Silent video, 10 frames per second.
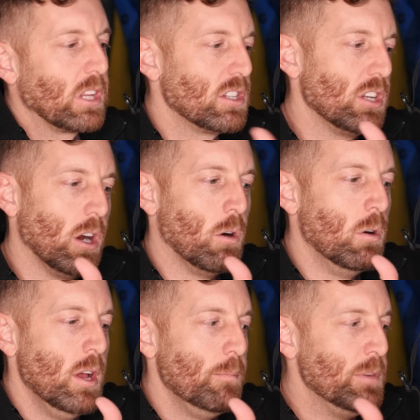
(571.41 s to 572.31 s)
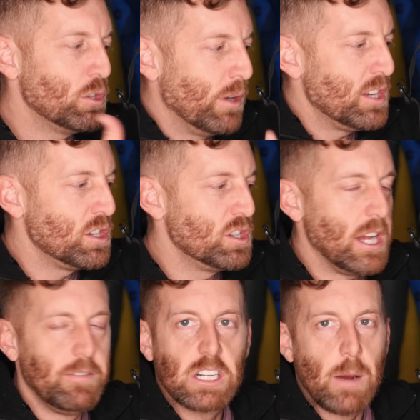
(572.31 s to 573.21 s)
So Mystery Ranch has
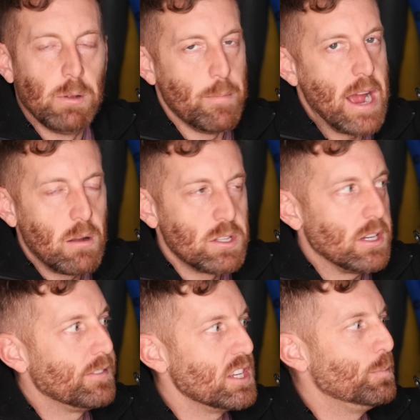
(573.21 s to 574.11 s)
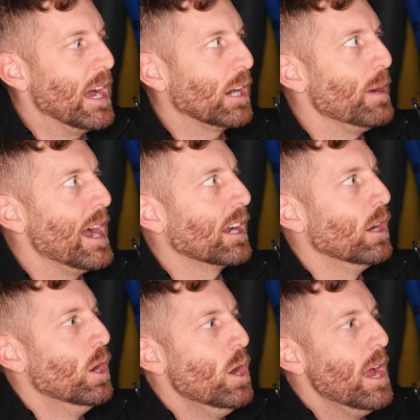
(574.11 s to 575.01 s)
shaved a couple of pounds off this backpack
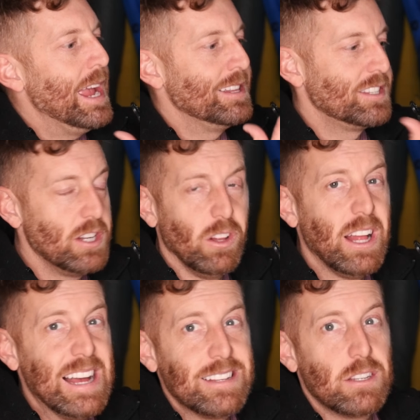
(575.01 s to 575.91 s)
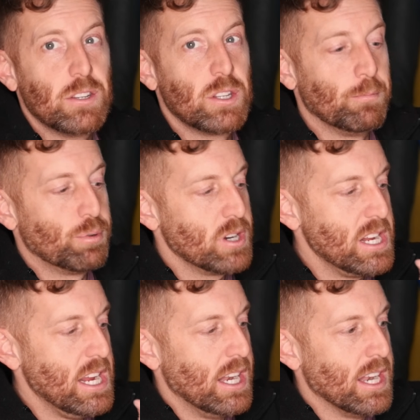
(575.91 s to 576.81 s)
and still has some
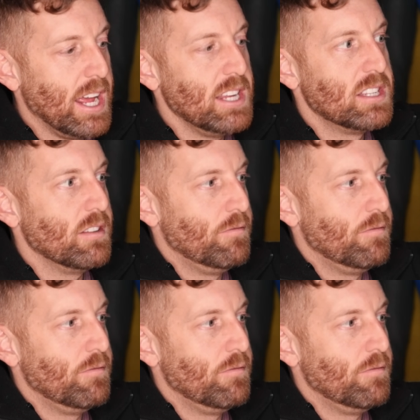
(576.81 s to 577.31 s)
pretty nice